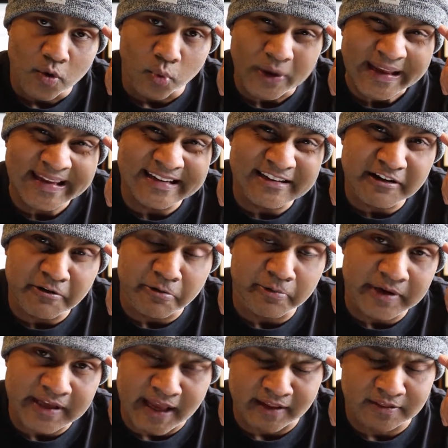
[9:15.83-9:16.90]
We can
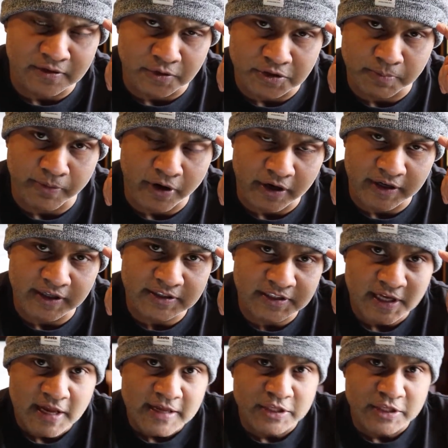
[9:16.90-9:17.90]
create those products.